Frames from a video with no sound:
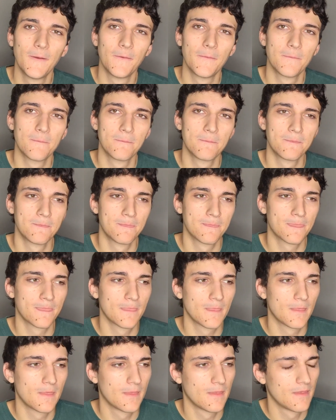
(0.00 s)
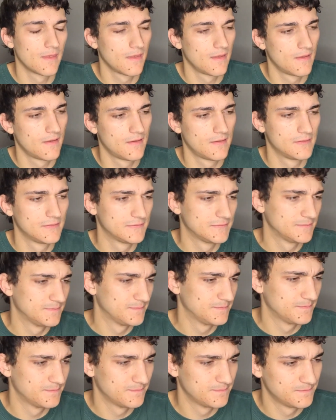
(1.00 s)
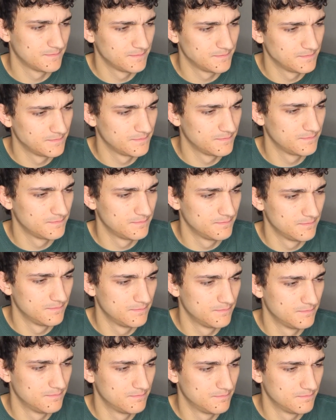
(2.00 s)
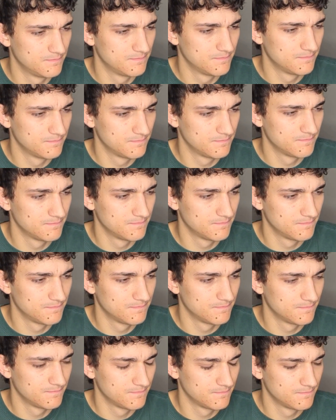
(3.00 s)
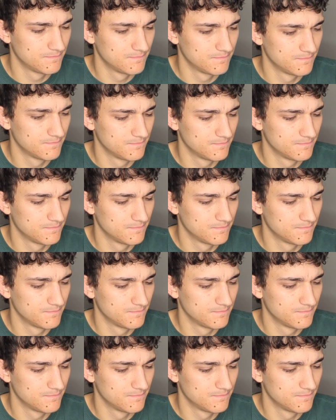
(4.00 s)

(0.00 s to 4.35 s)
Nobody speaks.